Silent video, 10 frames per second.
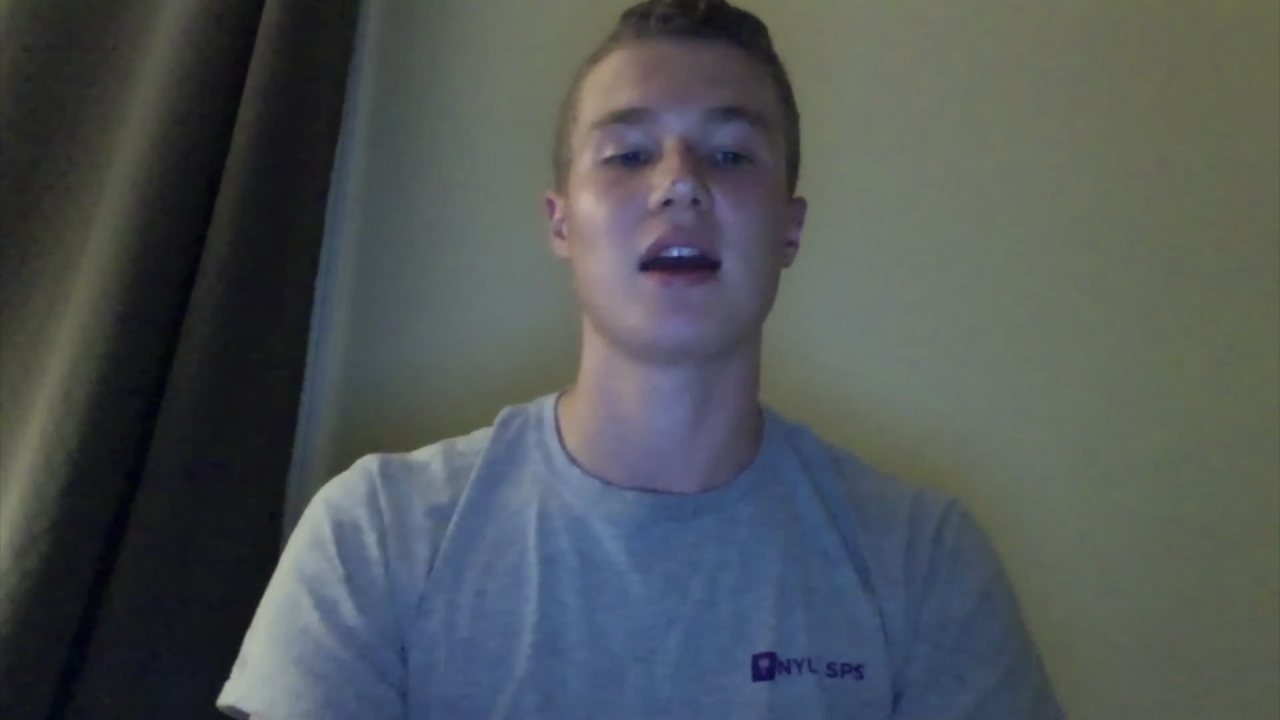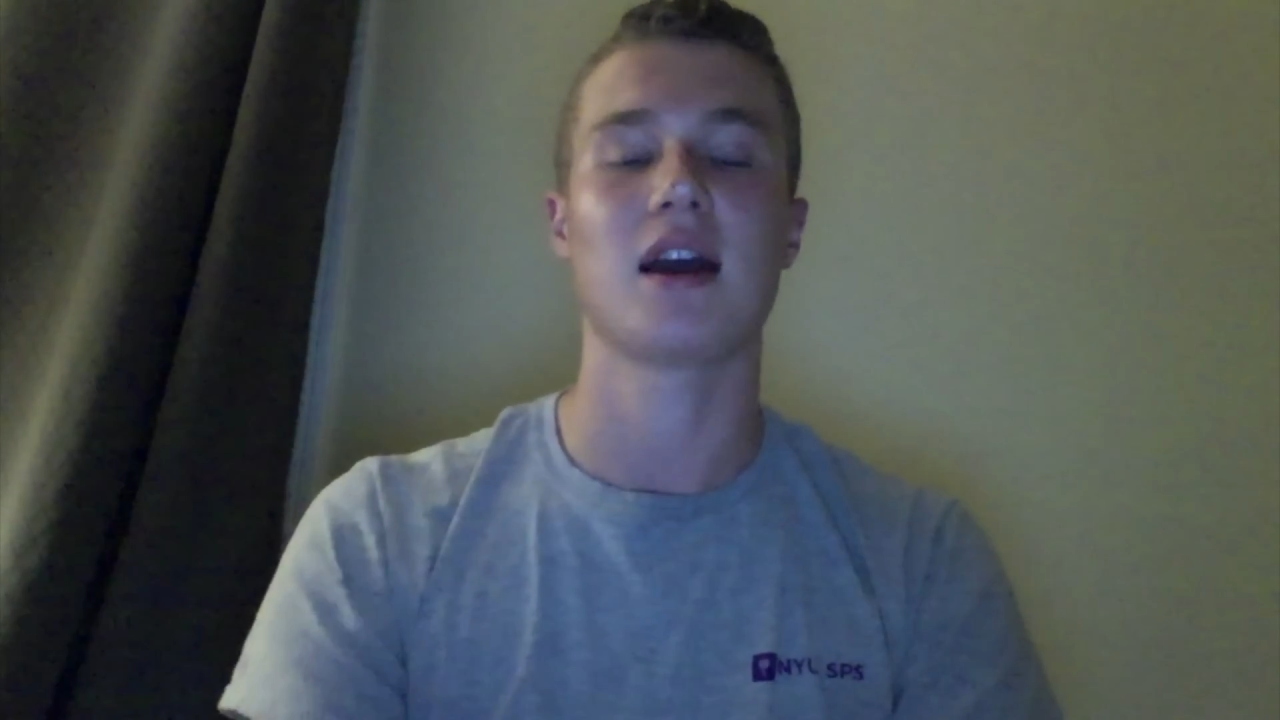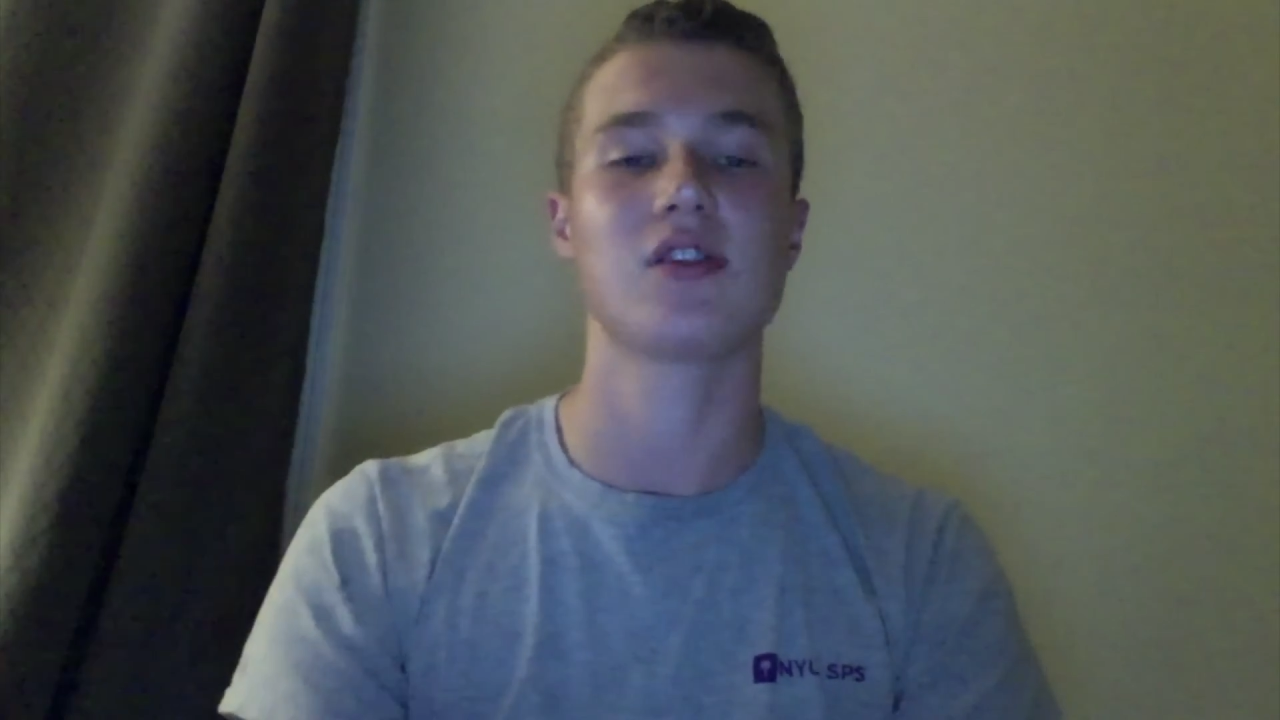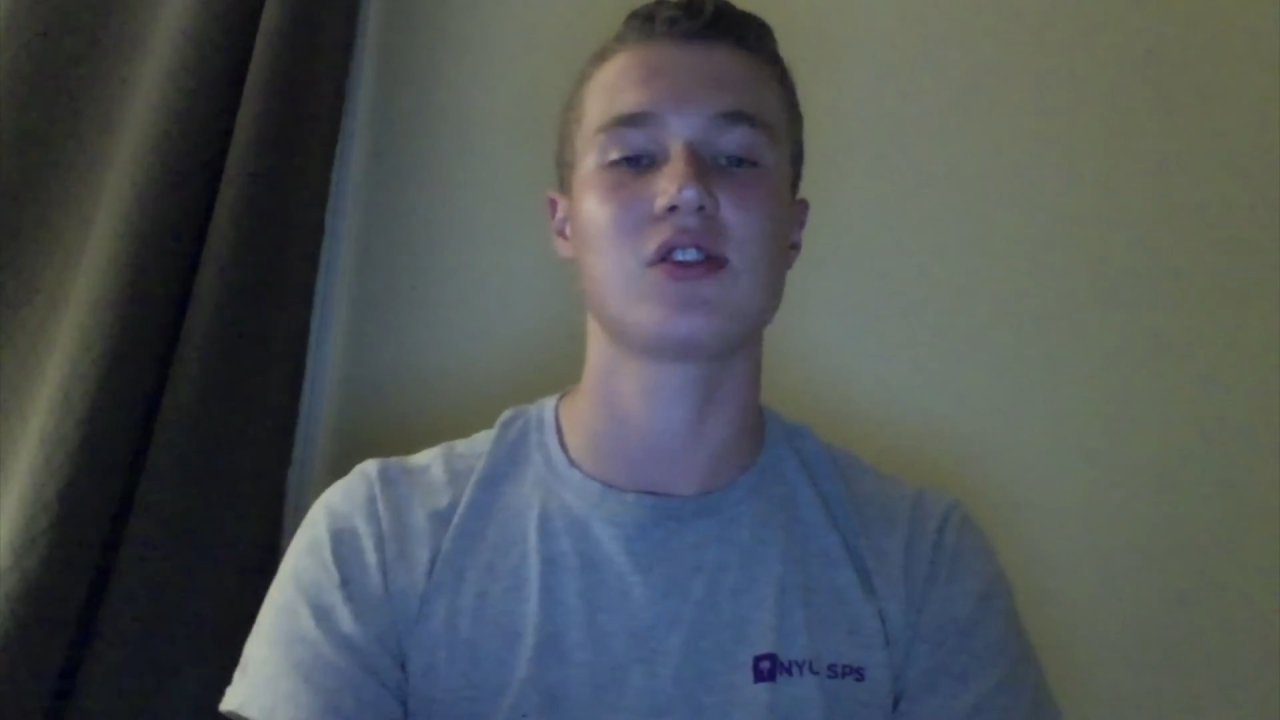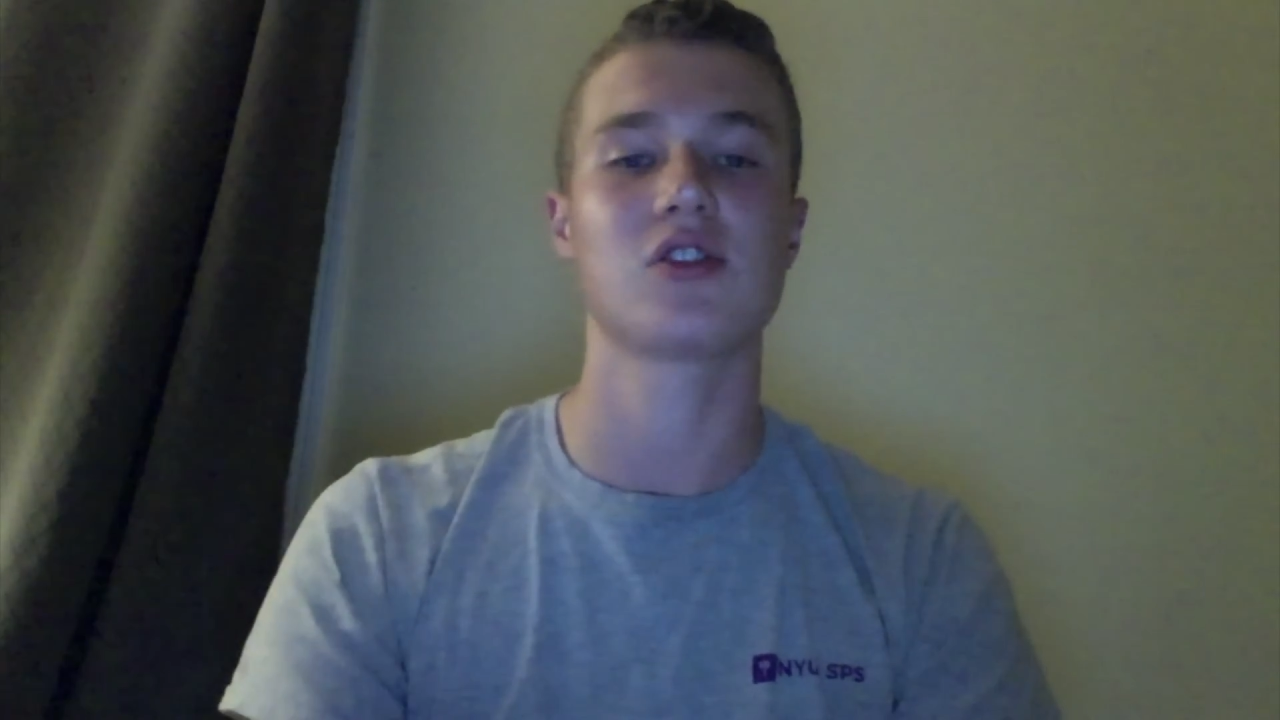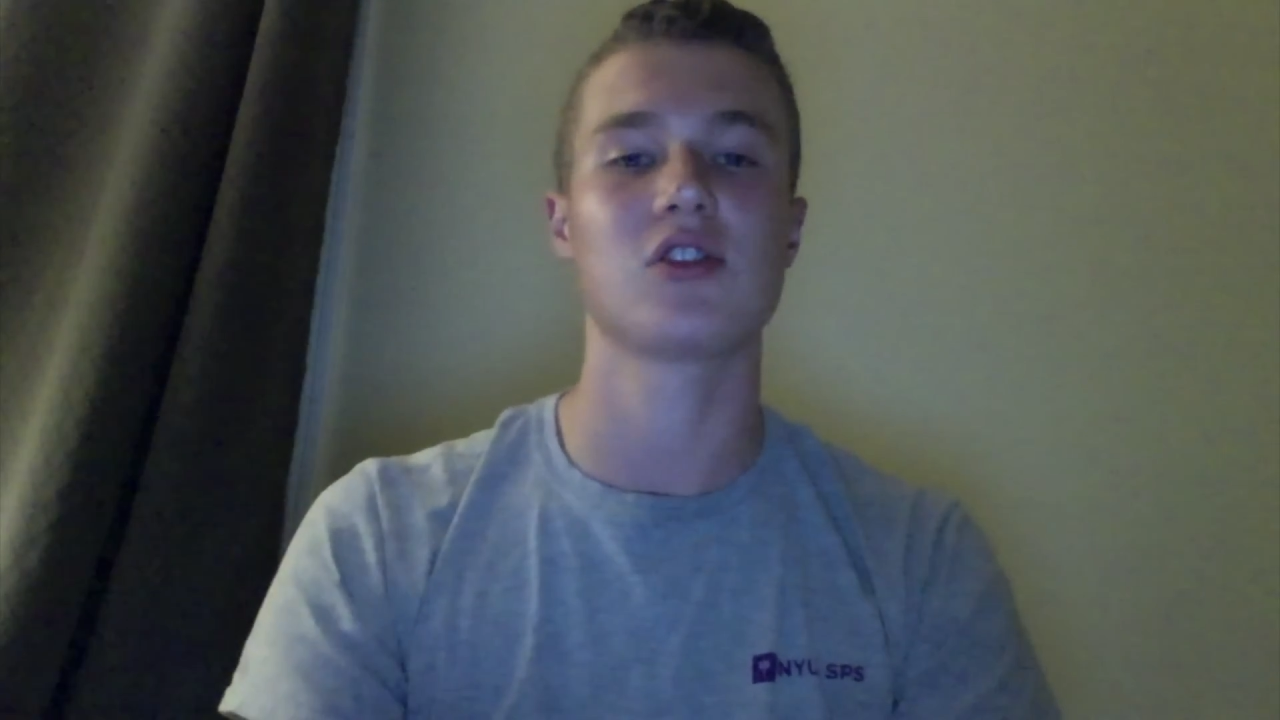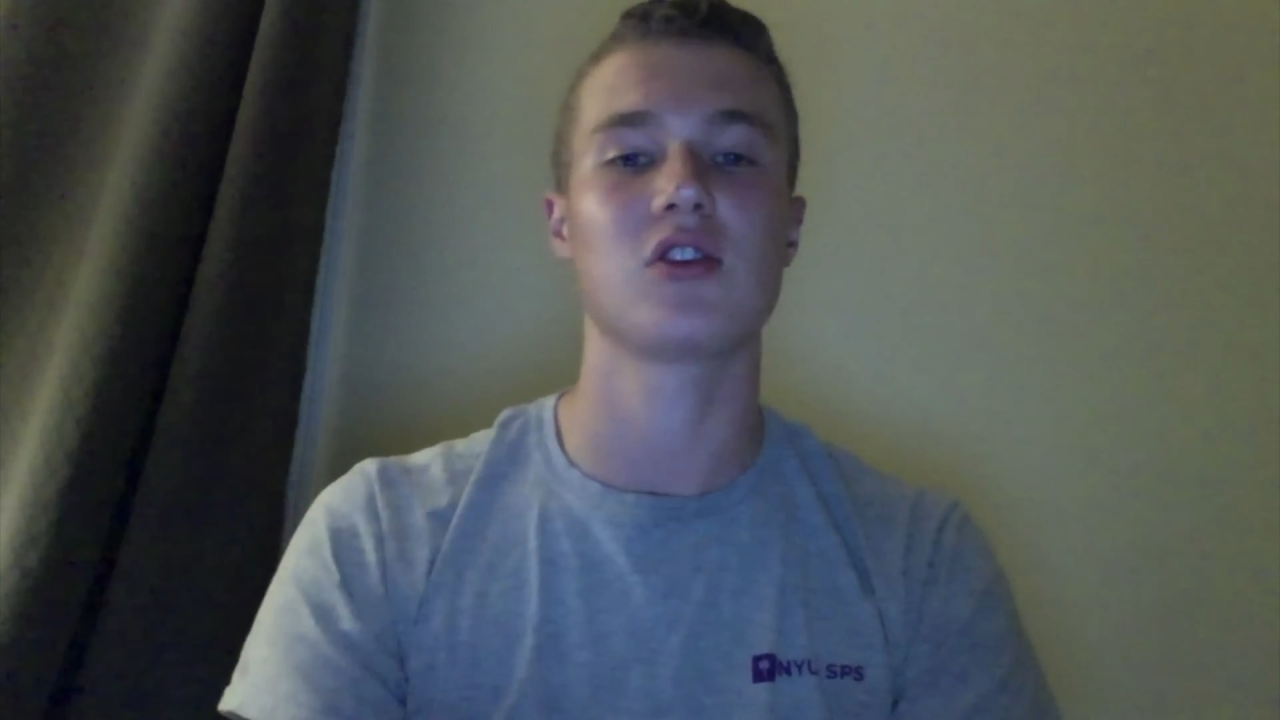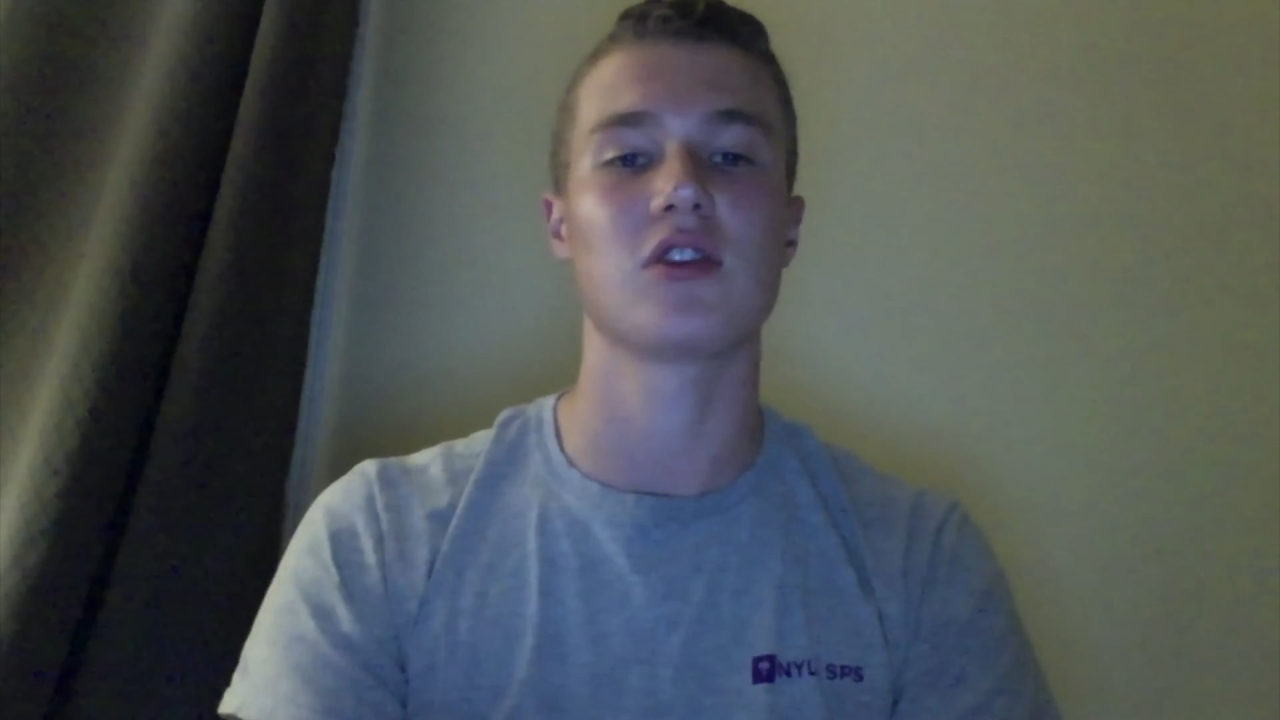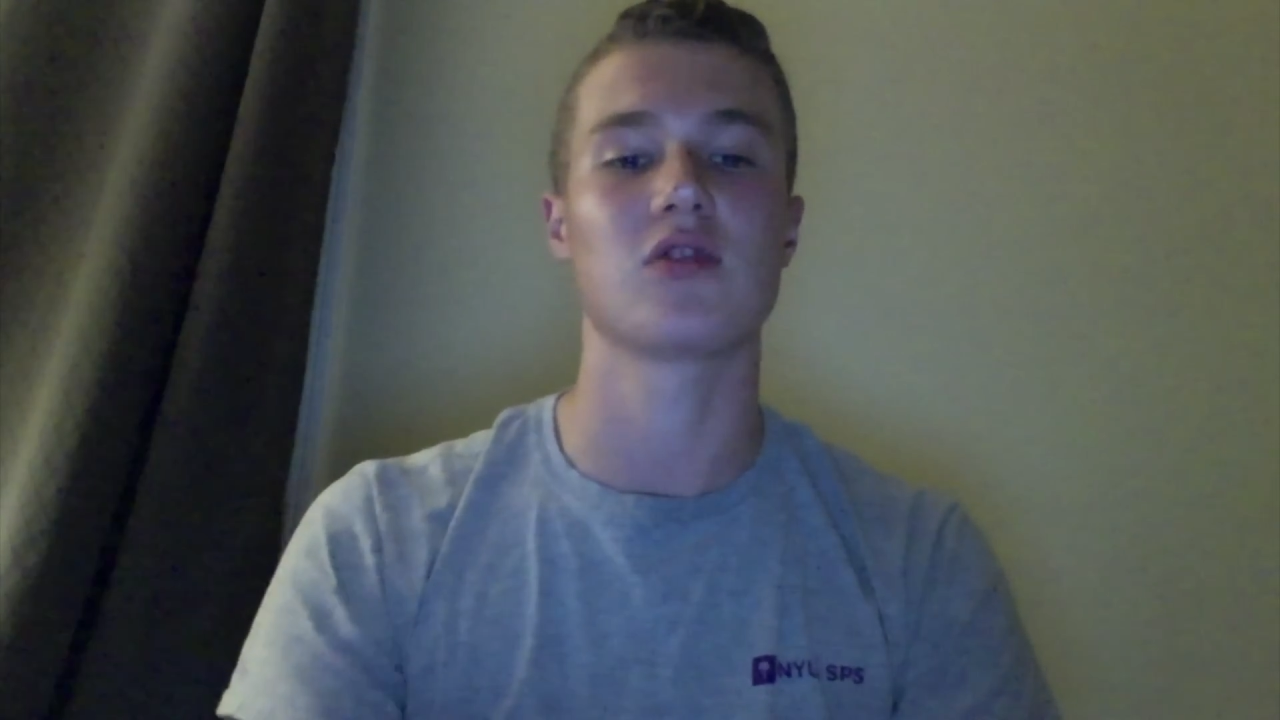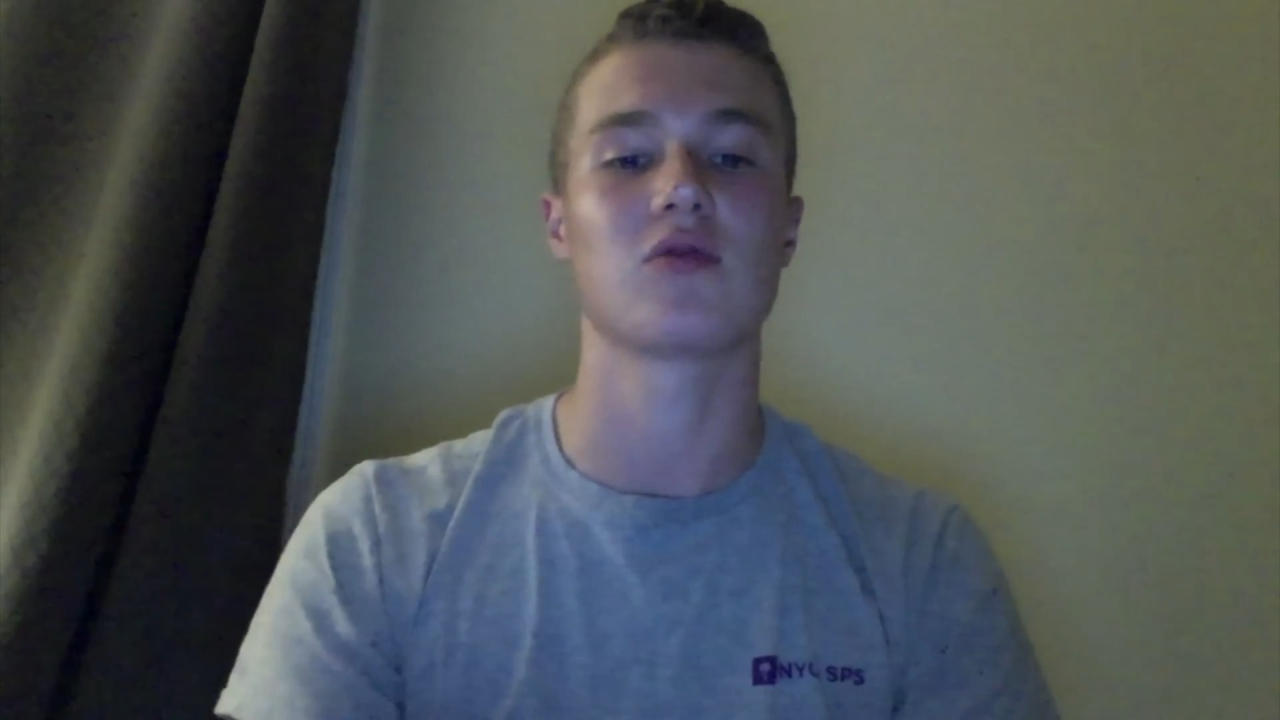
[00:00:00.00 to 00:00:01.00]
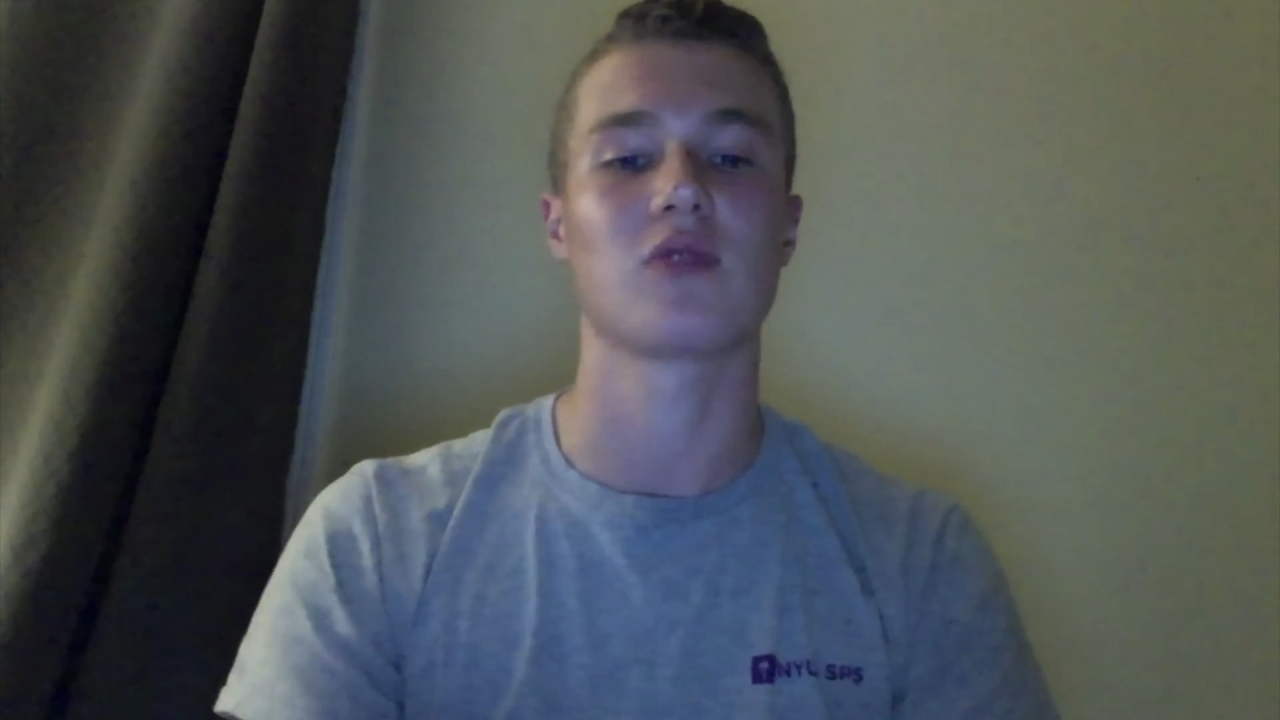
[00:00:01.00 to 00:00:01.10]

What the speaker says: as students